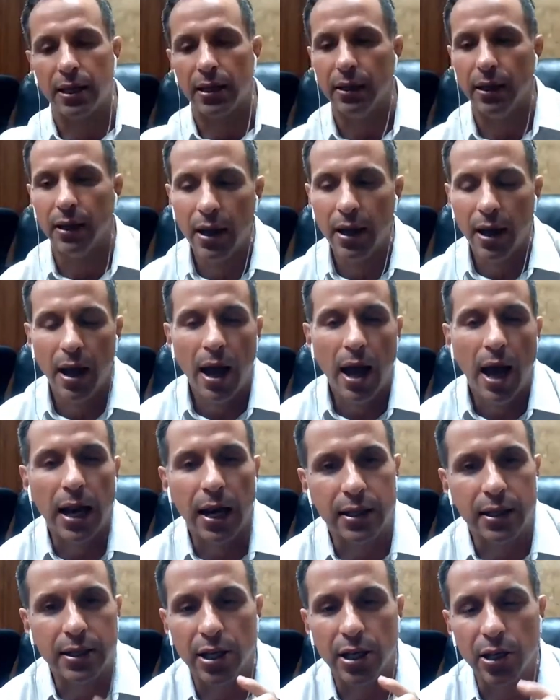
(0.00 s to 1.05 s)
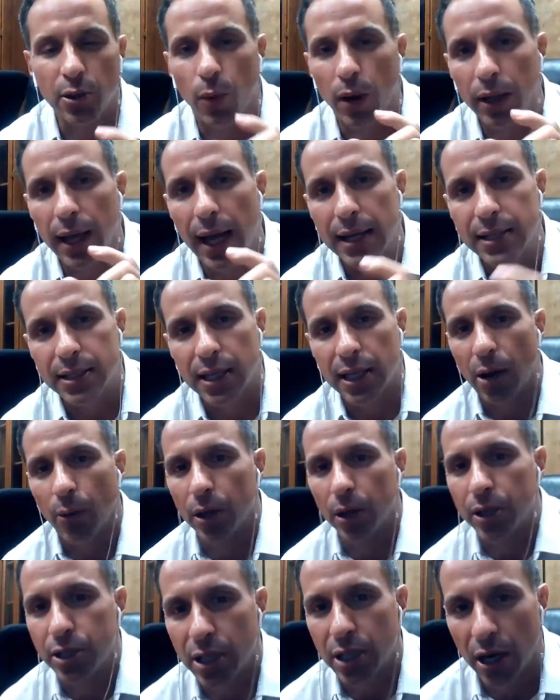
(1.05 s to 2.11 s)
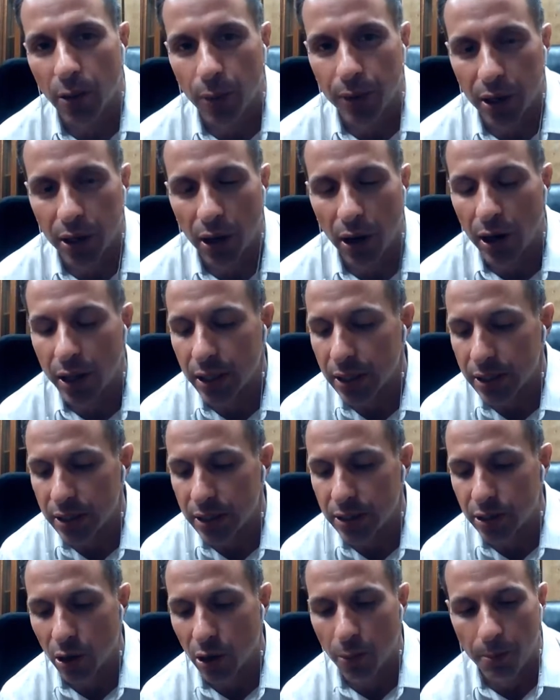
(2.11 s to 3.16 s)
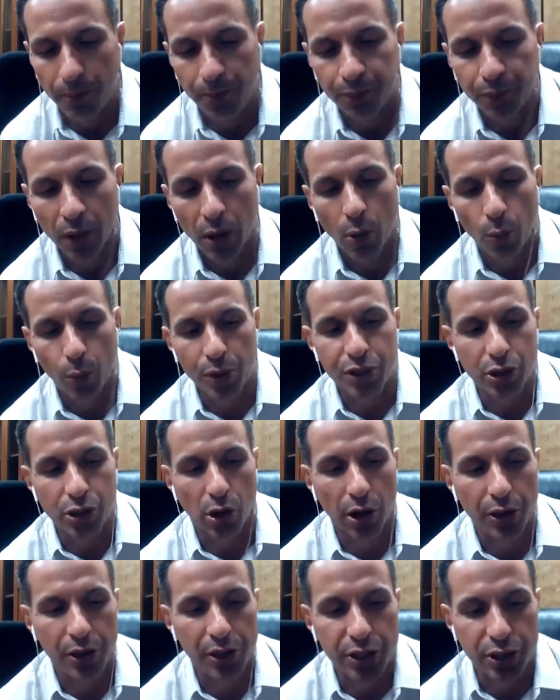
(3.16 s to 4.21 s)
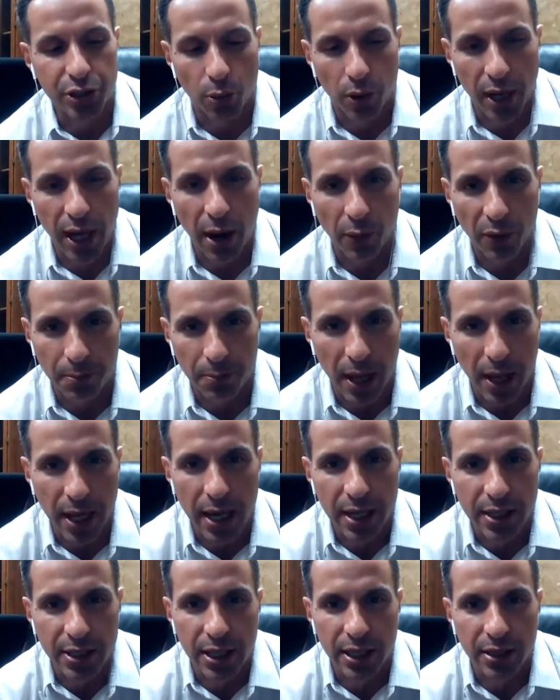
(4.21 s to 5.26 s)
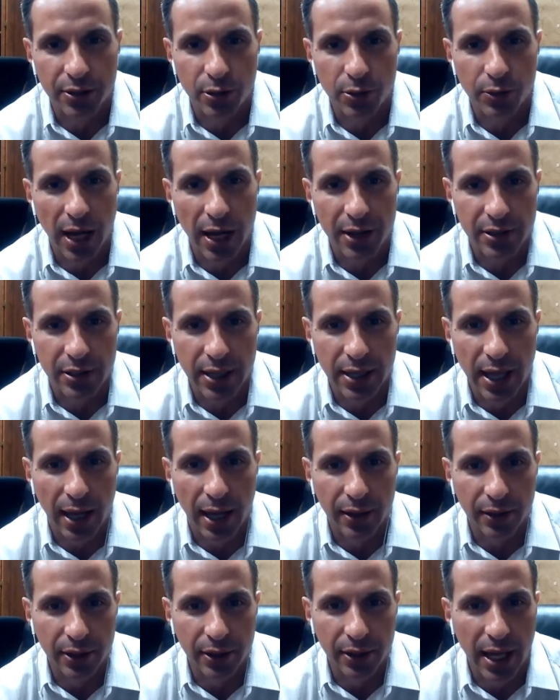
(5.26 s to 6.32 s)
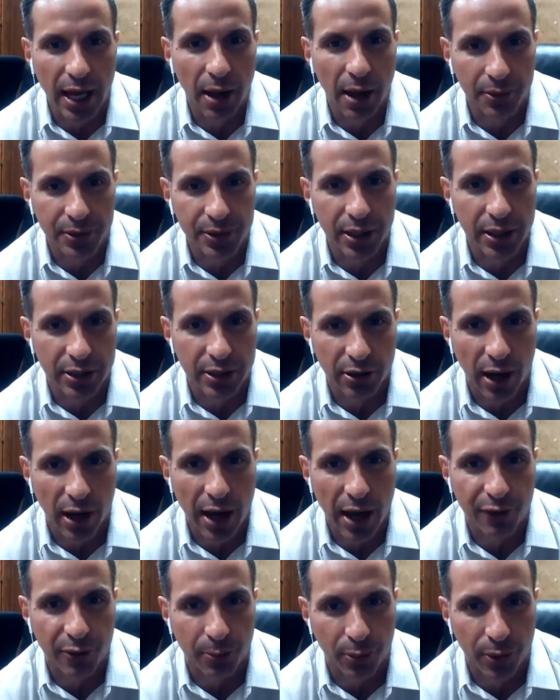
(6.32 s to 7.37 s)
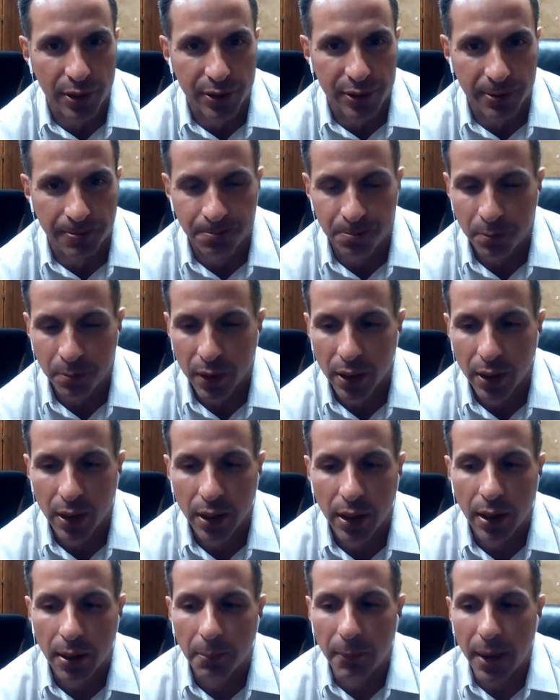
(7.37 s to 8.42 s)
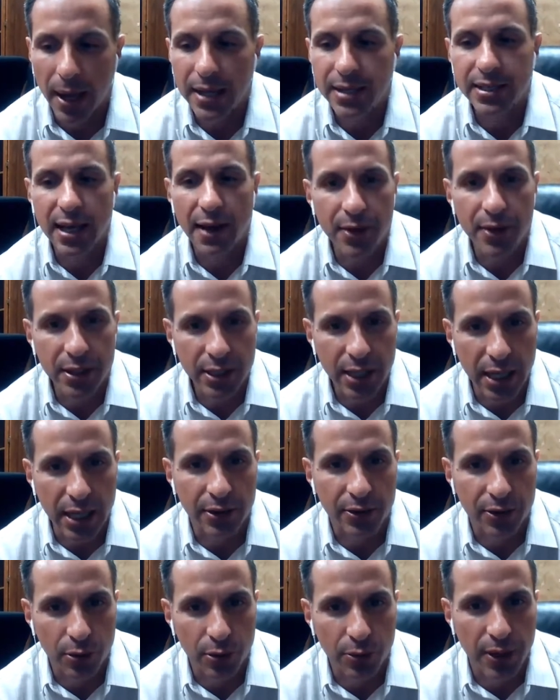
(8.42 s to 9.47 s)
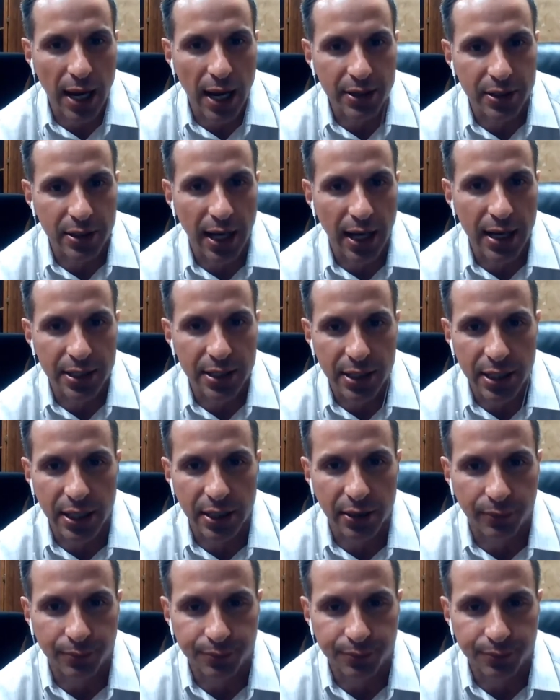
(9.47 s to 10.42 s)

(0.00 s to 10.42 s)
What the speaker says: And I'll tell you one last thing I want to share with the audience. And so we started this story out with May 18th, 2009, the day I was sentenced to life in prison. May 17th, 2019.